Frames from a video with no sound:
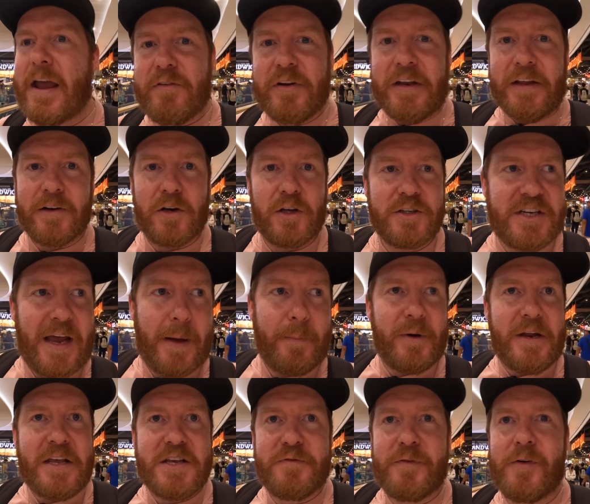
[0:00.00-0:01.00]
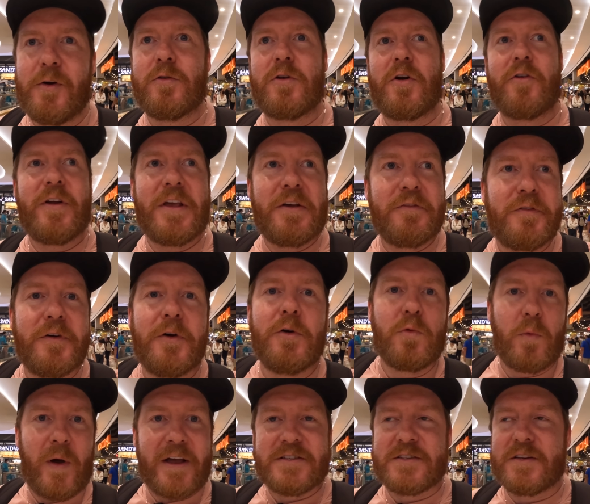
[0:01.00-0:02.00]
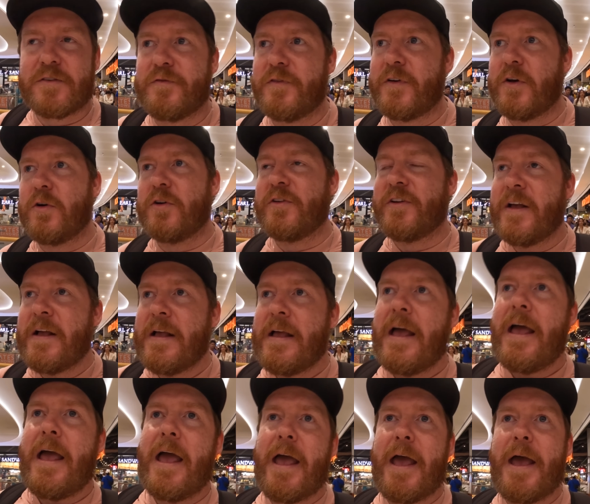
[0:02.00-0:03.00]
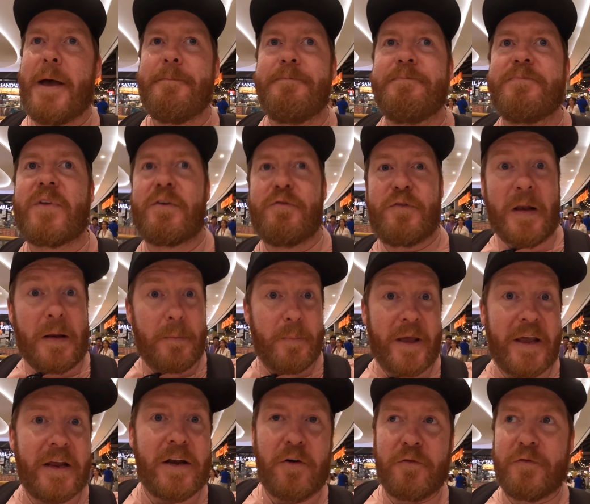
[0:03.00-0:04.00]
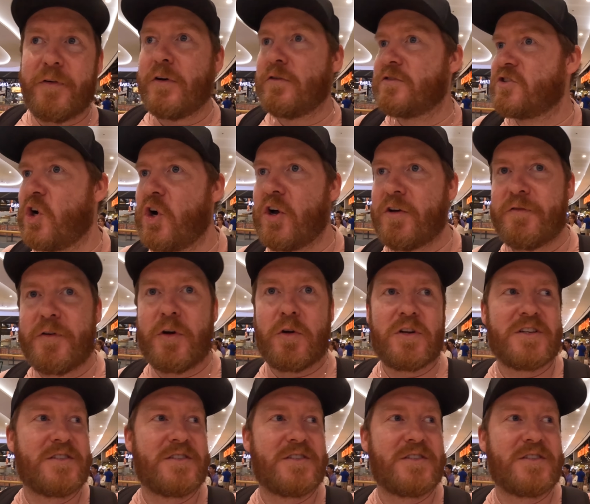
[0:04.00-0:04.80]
everything like Japanese food, Korean food, Western food, Filipino food, Thai food.